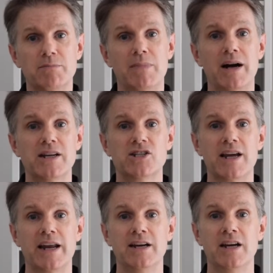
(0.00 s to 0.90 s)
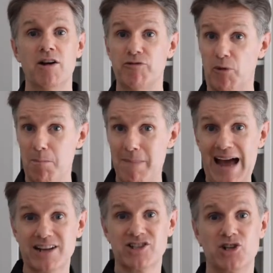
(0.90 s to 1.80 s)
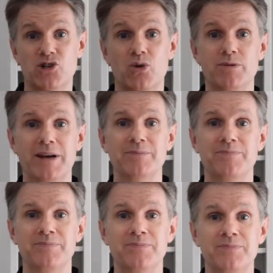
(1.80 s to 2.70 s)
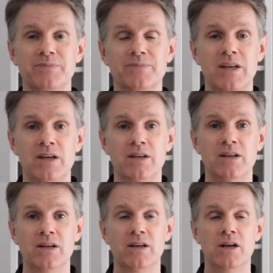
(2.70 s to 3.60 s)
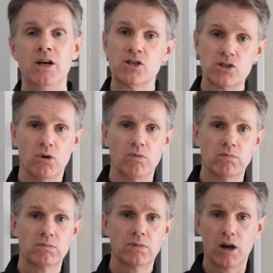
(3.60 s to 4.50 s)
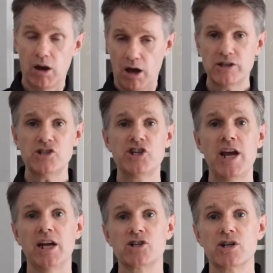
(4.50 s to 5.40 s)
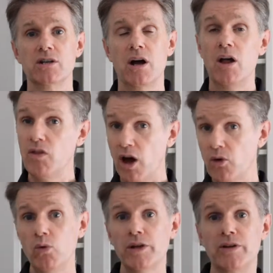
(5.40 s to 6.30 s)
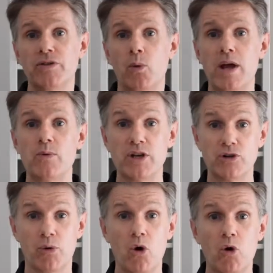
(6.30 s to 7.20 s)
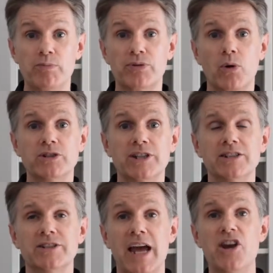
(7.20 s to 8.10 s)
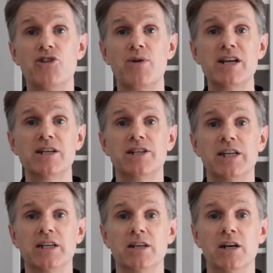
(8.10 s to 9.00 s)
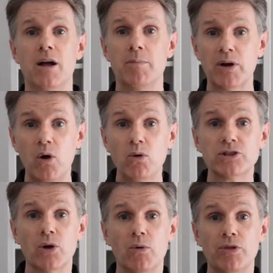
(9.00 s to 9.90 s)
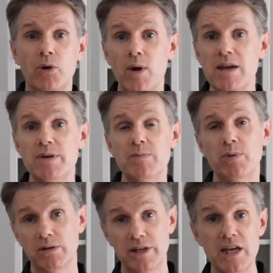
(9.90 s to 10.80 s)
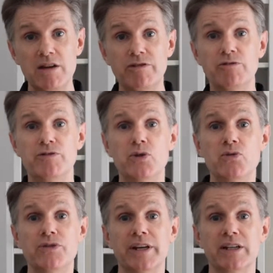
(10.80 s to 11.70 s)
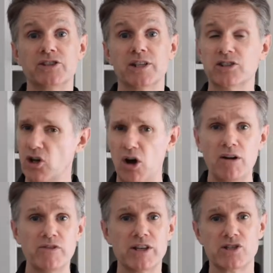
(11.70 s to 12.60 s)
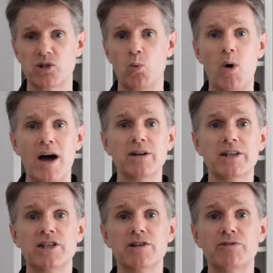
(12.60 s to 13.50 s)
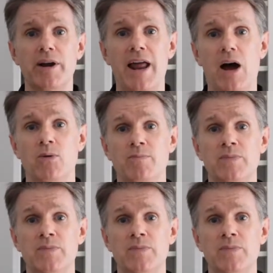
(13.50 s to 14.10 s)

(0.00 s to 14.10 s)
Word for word: mindset for max enjoyment. So a lot has changed. Not only the way we grow, process, and drink tea, but also the way people live and view things has obviously wildly different now.